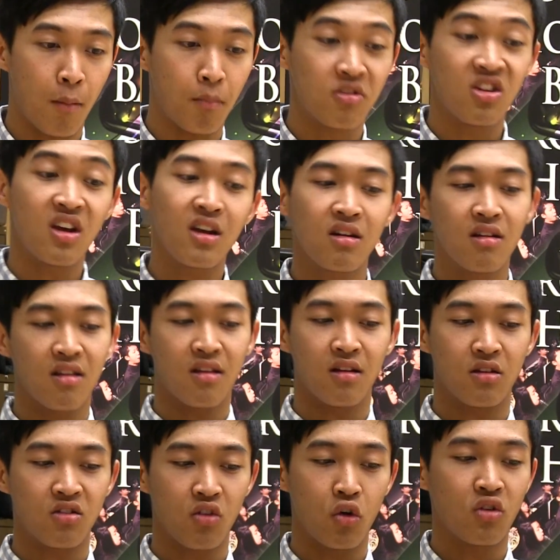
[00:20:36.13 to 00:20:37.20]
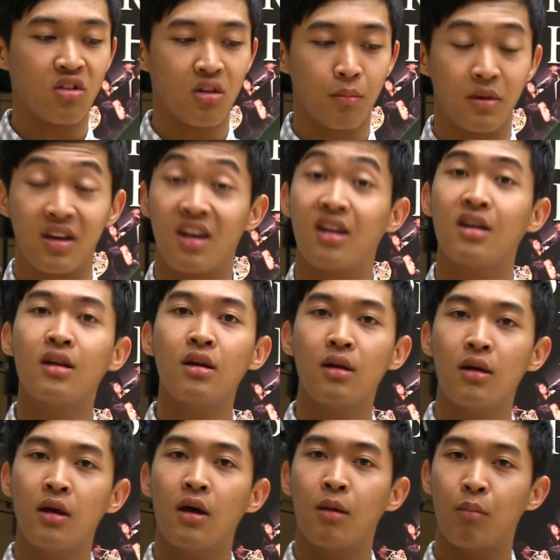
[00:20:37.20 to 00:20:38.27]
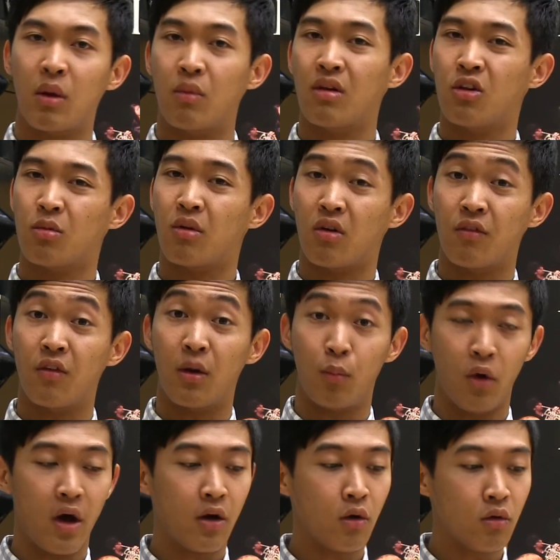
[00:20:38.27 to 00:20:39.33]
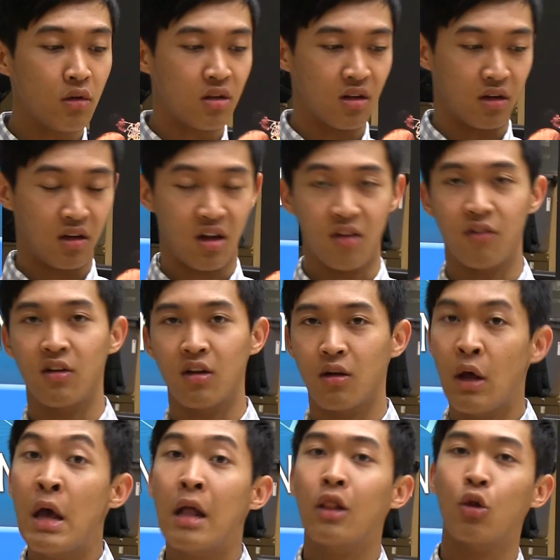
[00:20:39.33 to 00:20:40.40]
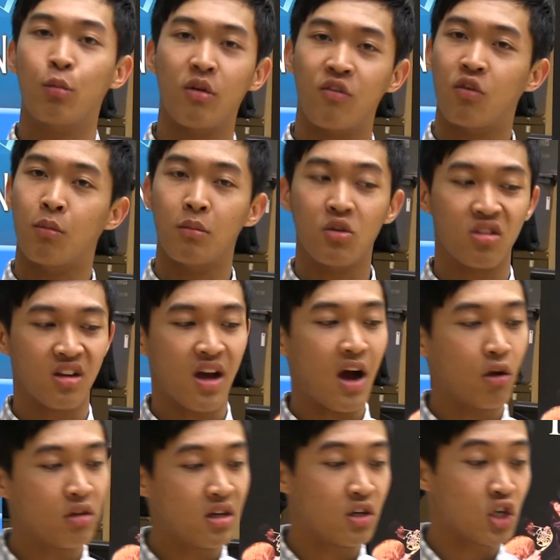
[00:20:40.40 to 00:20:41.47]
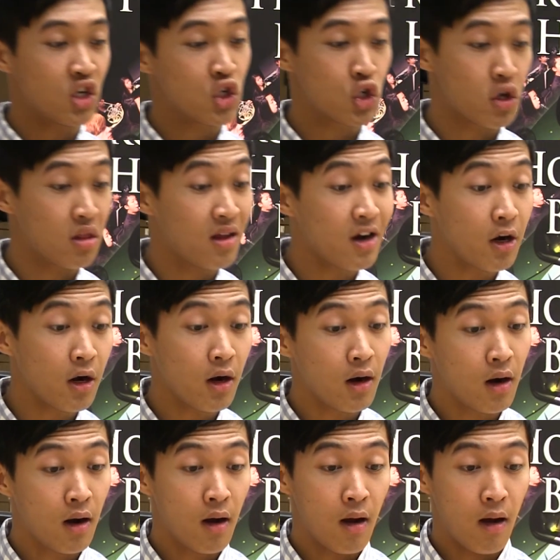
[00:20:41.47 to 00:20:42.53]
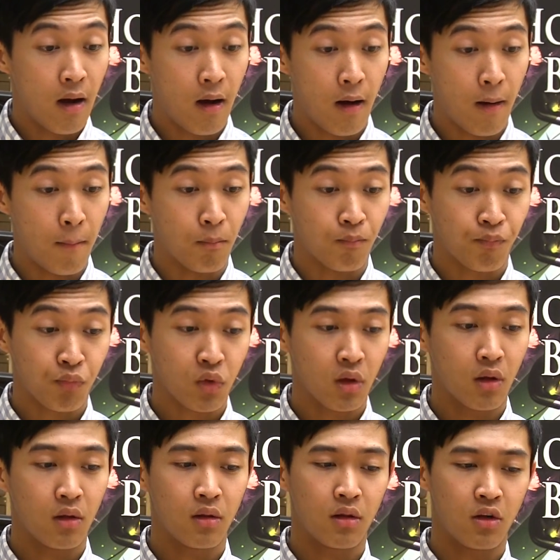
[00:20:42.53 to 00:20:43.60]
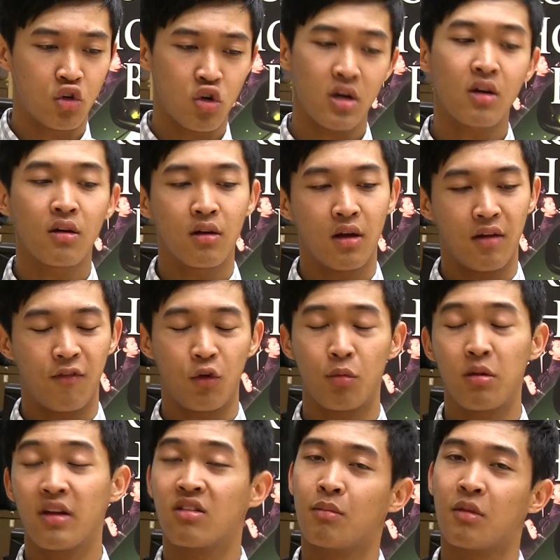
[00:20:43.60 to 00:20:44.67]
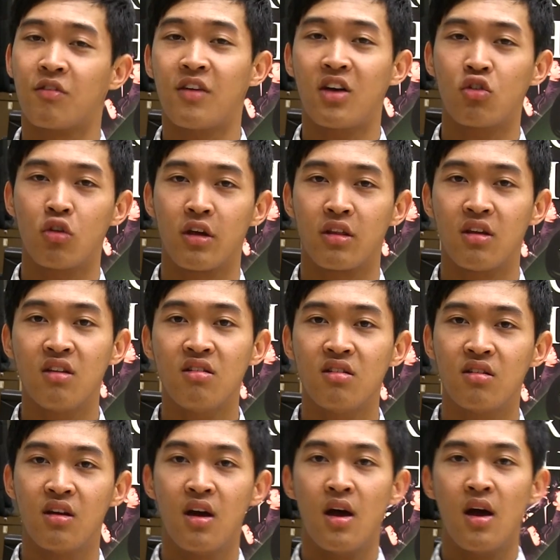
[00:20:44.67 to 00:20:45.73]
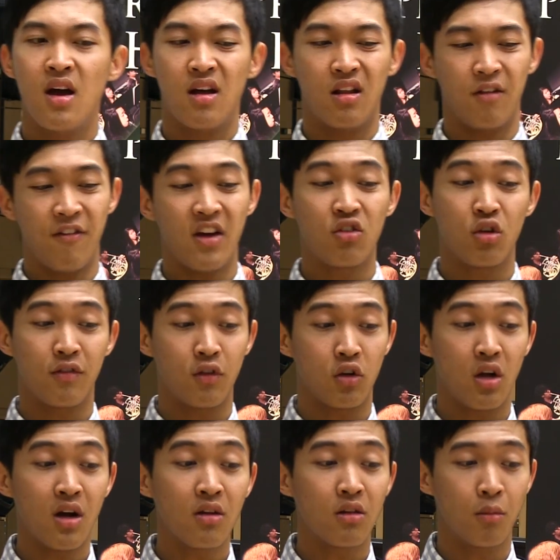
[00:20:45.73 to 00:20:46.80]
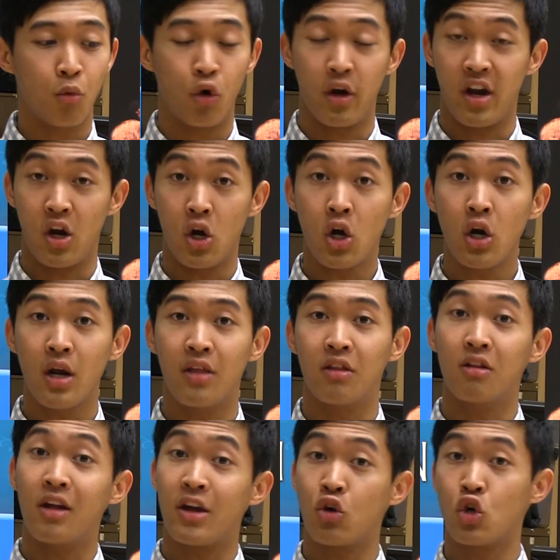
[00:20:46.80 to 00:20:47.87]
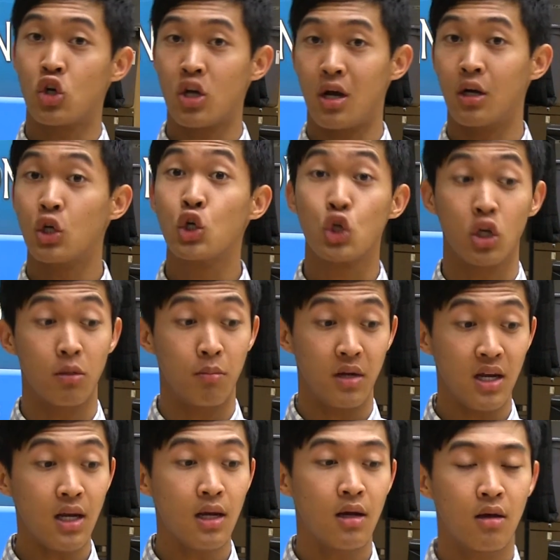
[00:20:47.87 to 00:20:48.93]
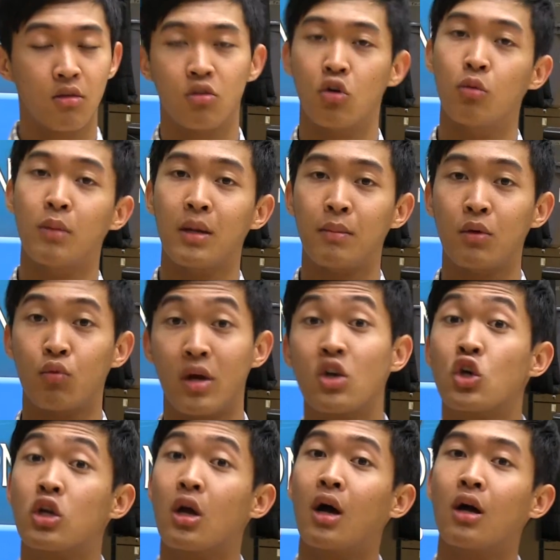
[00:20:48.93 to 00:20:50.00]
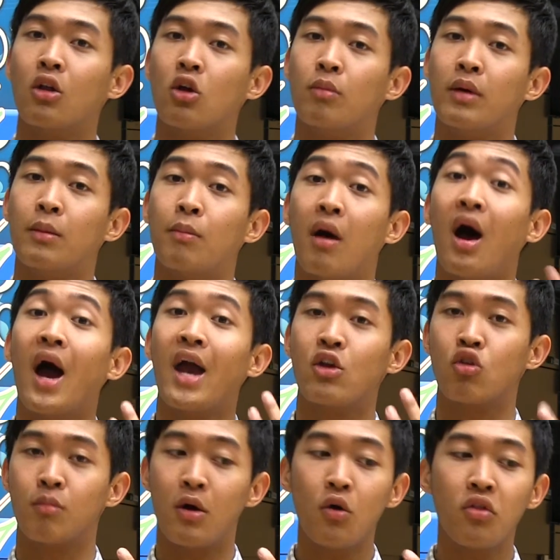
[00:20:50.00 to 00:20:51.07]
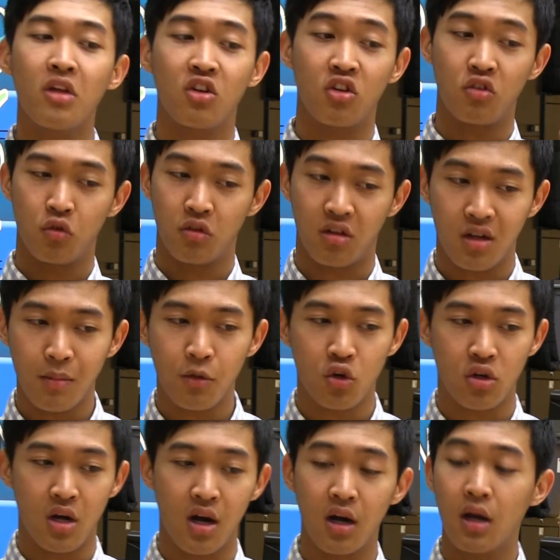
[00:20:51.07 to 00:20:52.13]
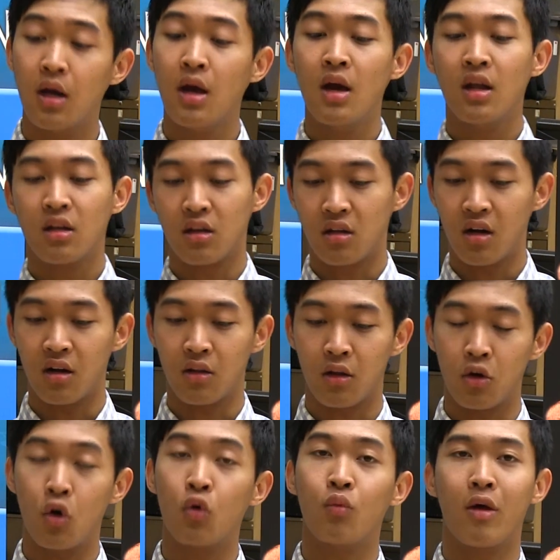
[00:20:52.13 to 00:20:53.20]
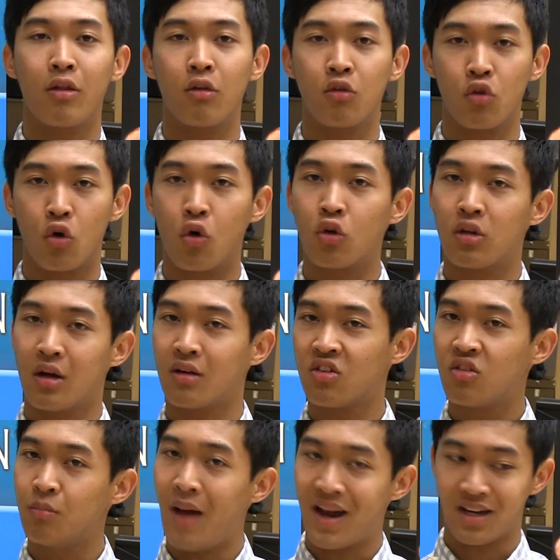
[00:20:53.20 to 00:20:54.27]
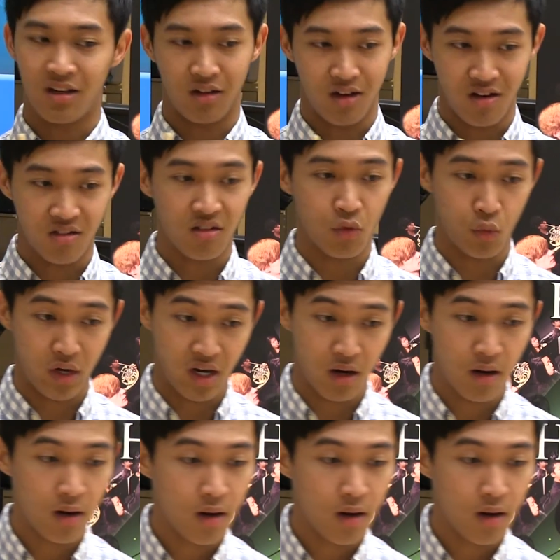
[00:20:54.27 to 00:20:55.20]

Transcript: Dig into the slurs in the beginning. Maybe a little bit of vibrato to give it a little bit of a musicality gesture there. The trick, if you're playing something faster like this, the faster you have to tongue, the more air and the lighter your tongue should be. So maybe raise your tongue a little bit behind your mouth and just use the tip of your tongue to tongue the note rather than your whole tongue smacking against the reed.